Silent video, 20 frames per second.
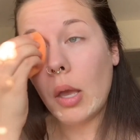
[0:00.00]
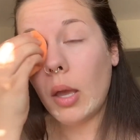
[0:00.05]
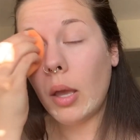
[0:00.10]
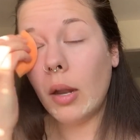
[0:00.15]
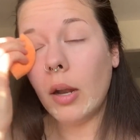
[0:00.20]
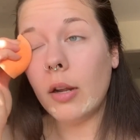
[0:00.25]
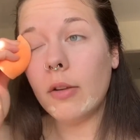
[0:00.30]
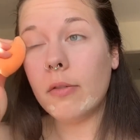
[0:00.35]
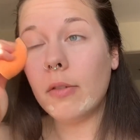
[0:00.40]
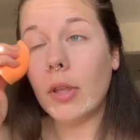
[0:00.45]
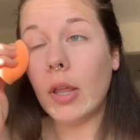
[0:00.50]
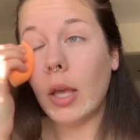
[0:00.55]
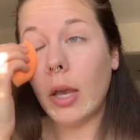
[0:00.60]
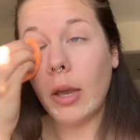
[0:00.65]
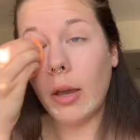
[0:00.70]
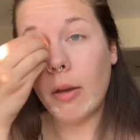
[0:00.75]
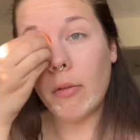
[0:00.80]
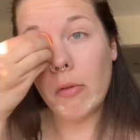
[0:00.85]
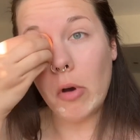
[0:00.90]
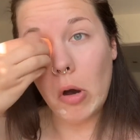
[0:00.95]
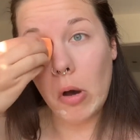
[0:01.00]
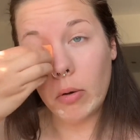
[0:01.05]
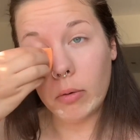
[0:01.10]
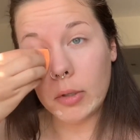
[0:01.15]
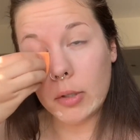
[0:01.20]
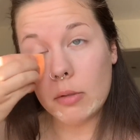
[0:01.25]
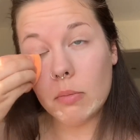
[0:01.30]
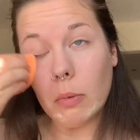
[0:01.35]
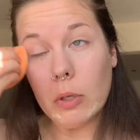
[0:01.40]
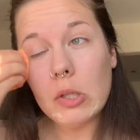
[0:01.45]
And I feel like I've
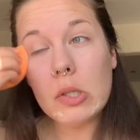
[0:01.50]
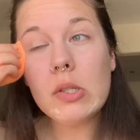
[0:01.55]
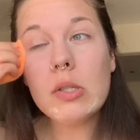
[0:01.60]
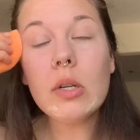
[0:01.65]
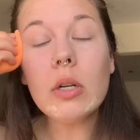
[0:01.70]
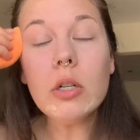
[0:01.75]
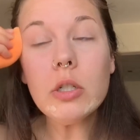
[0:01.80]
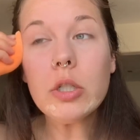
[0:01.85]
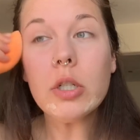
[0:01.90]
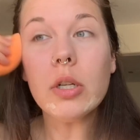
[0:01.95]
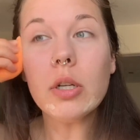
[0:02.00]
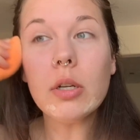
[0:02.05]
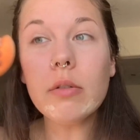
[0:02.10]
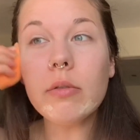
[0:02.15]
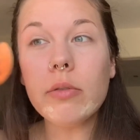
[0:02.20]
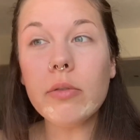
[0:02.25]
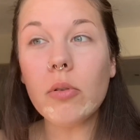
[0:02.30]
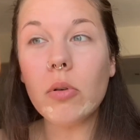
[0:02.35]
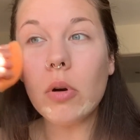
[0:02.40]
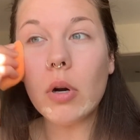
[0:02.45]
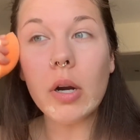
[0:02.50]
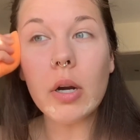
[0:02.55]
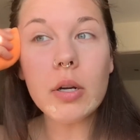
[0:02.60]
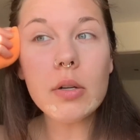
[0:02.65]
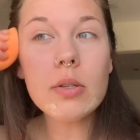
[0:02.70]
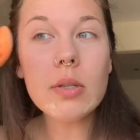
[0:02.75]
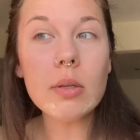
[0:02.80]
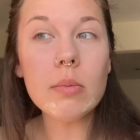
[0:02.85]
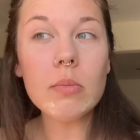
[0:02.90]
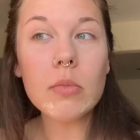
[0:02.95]
always been searching for
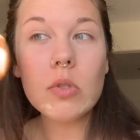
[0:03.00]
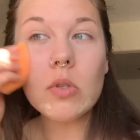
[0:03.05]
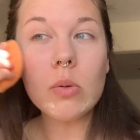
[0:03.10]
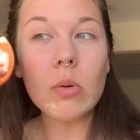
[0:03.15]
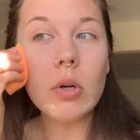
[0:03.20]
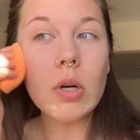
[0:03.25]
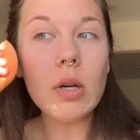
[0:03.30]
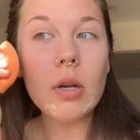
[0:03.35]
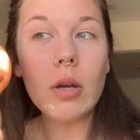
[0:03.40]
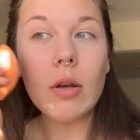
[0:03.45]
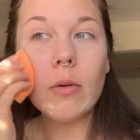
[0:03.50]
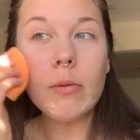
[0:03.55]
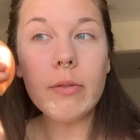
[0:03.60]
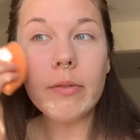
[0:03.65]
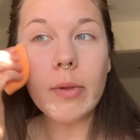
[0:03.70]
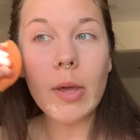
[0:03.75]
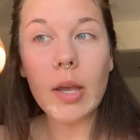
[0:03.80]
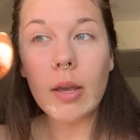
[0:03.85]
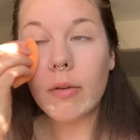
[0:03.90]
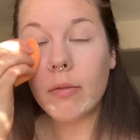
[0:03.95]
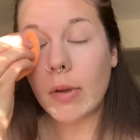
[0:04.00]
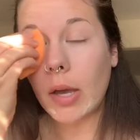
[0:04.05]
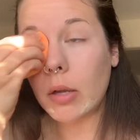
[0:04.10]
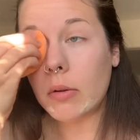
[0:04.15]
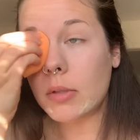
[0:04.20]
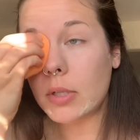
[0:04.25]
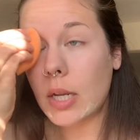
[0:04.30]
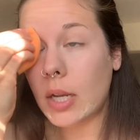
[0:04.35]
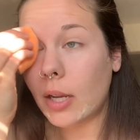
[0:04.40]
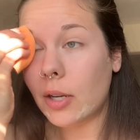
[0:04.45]
some sort of like
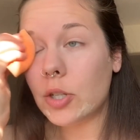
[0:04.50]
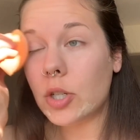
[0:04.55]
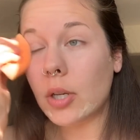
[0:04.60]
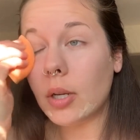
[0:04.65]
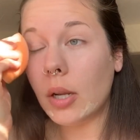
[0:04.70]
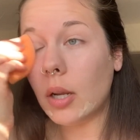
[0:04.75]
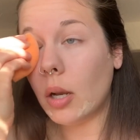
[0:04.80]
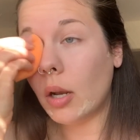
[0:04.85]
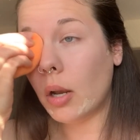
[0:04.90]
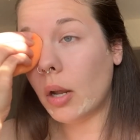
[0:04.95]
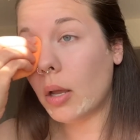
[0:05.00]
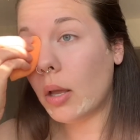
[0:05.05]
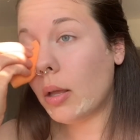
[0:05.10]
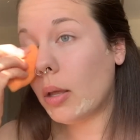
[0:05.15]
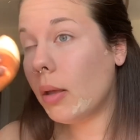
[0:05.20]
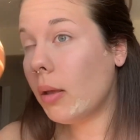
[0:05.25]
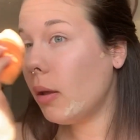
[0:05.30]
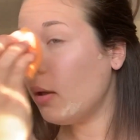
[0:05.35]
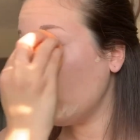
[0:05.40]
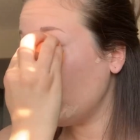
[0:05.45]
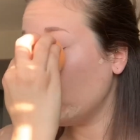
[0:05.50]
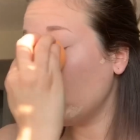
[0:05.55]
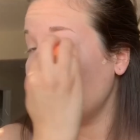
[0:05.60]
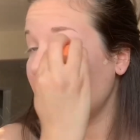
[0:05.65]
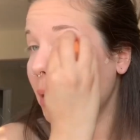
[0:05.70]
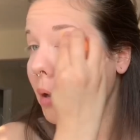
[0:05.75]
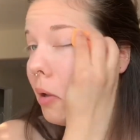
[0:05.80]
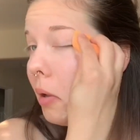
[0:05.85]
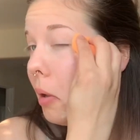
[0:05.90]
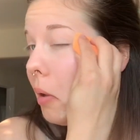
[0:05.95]
foundation
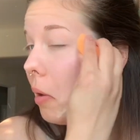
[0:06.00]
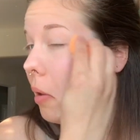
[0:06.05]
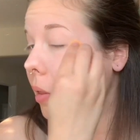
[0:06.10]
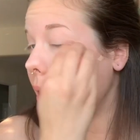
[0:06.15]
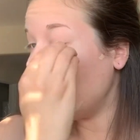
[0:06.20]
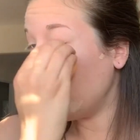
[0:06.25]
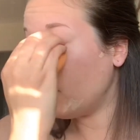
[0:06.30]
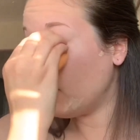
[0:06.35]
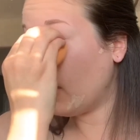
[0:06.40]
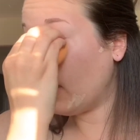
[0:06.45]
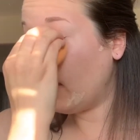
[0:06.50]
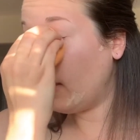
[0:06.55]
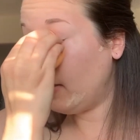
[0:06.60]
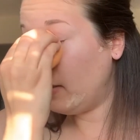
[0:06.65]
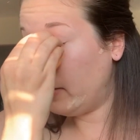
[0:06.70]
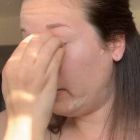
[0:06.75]
that